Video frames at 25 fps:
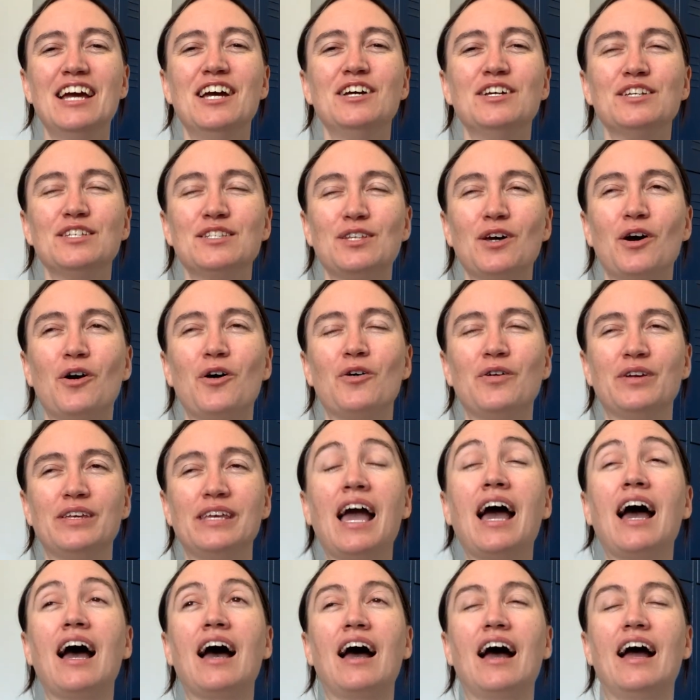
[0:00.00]
So
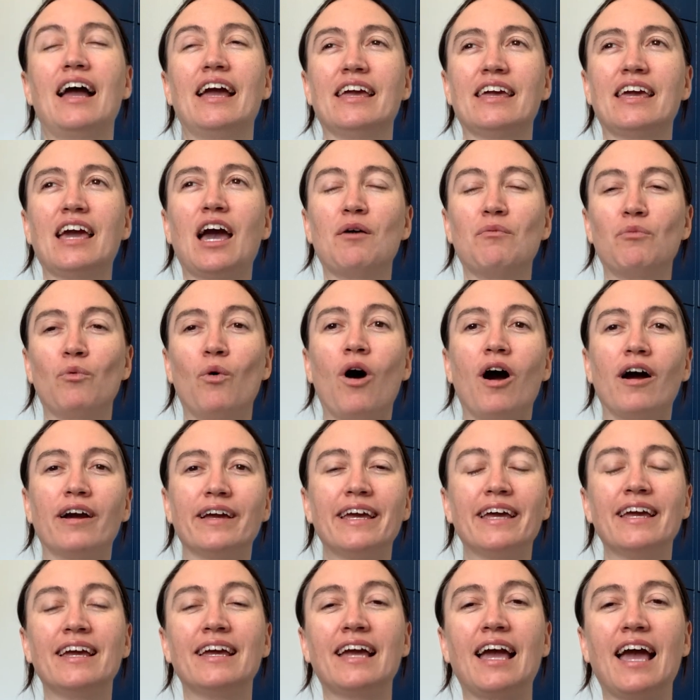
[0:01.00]
yeah, I kept
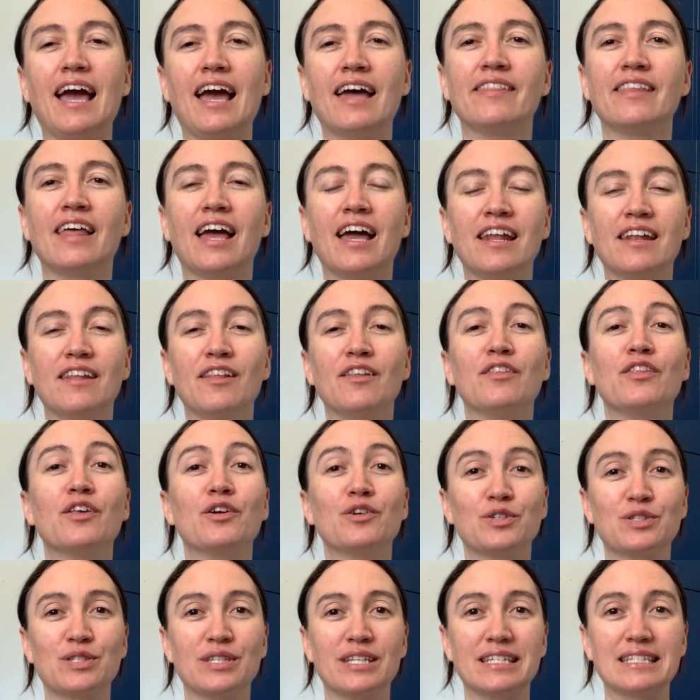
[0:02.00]
walking, and then
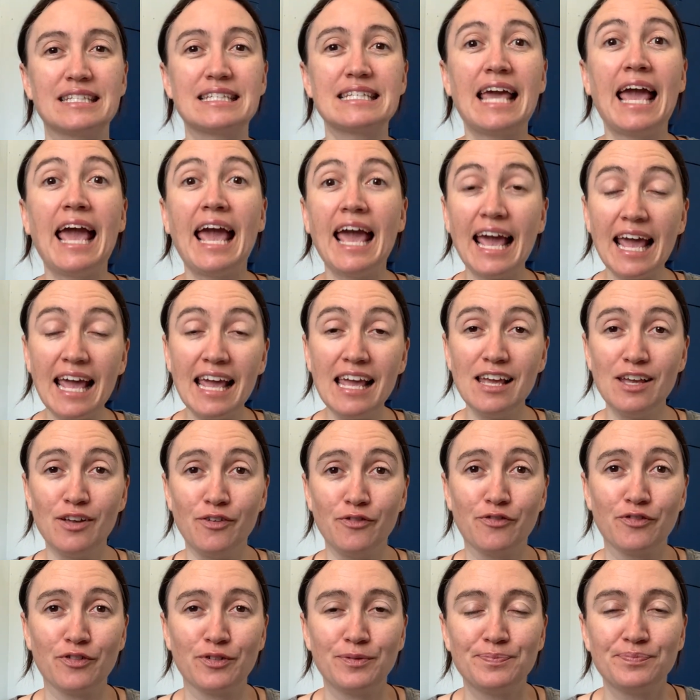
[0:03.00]
there's this cave.
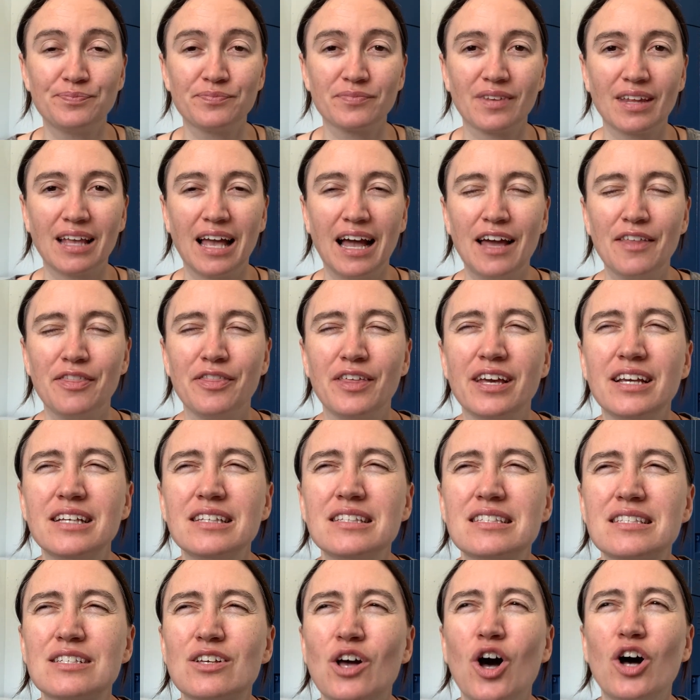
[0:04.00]
I think
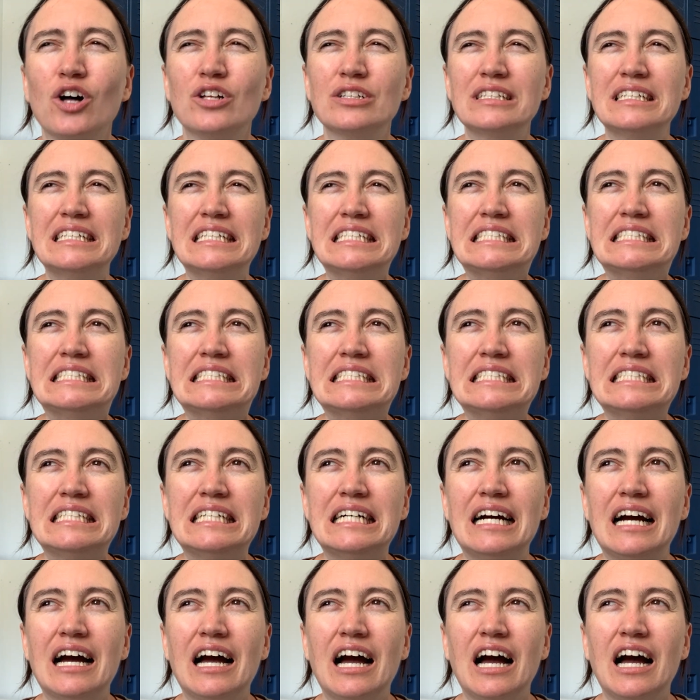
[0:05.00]
it's called
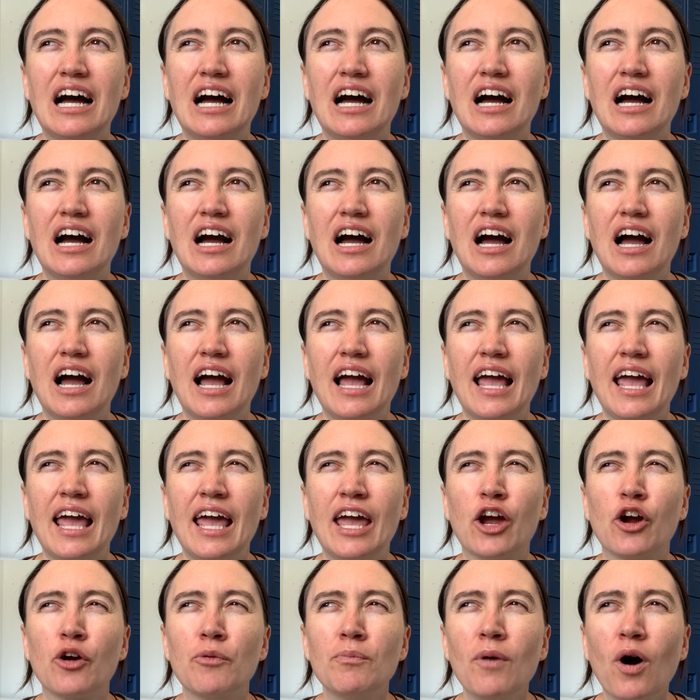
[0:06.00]

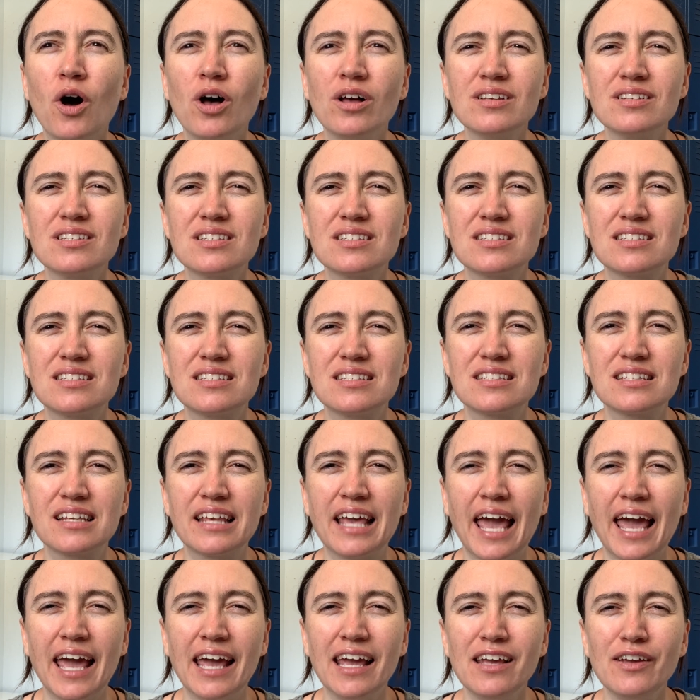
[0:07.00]
Eremos
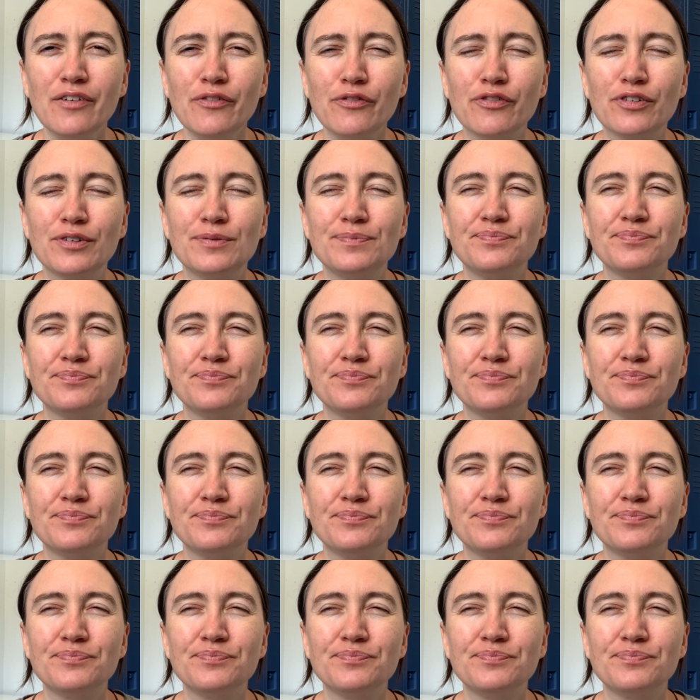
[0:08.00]
Cave.